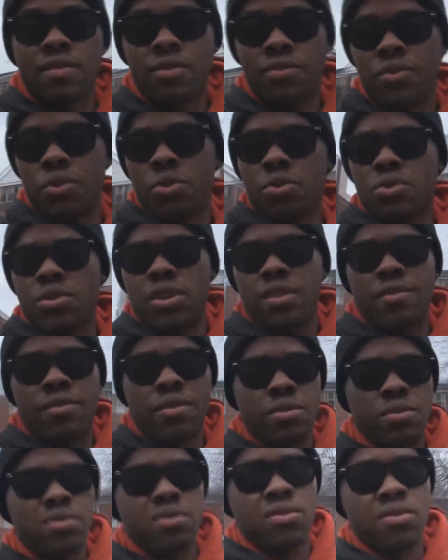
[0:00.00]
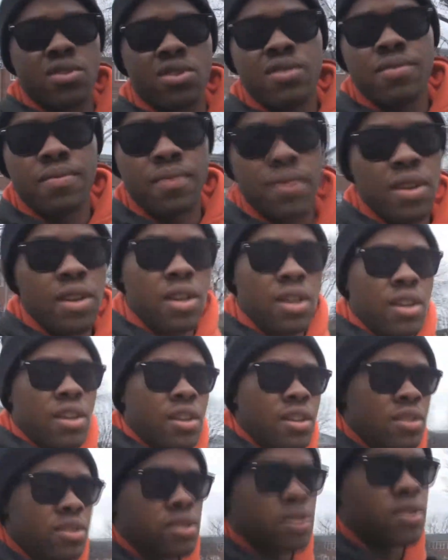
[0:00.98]
of the fuel that flows through it
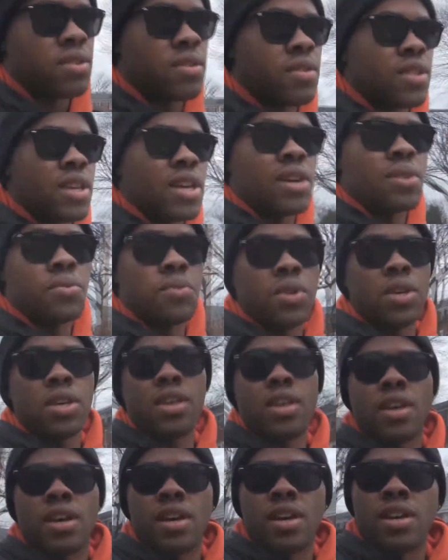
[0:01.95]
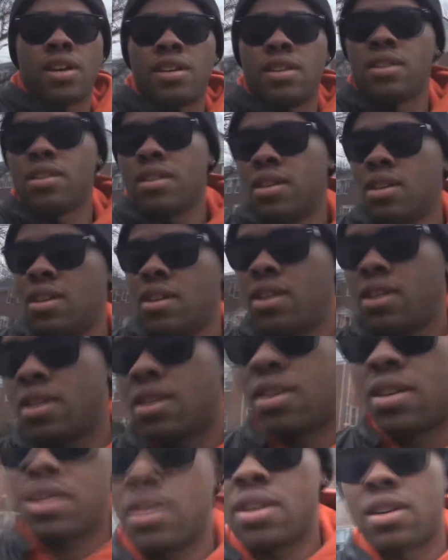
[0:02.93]
so that we can
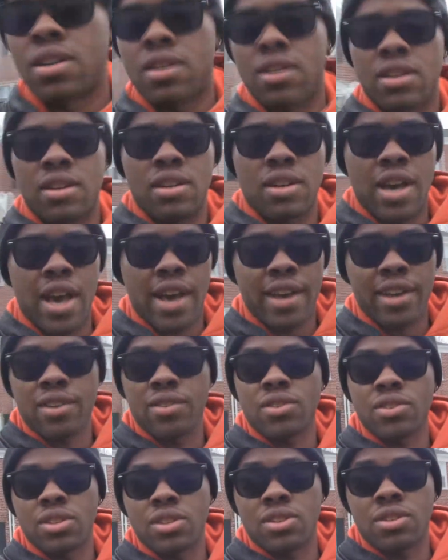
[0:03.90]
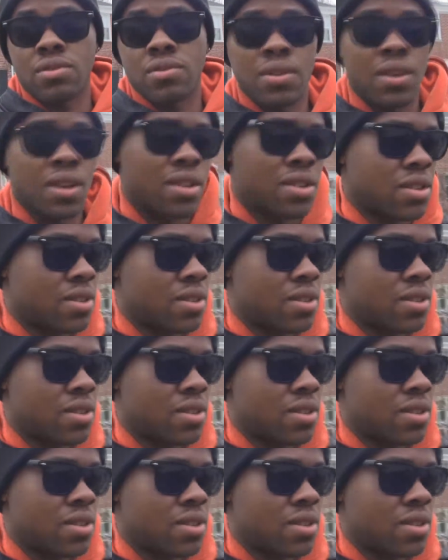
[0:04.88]
accurately tune the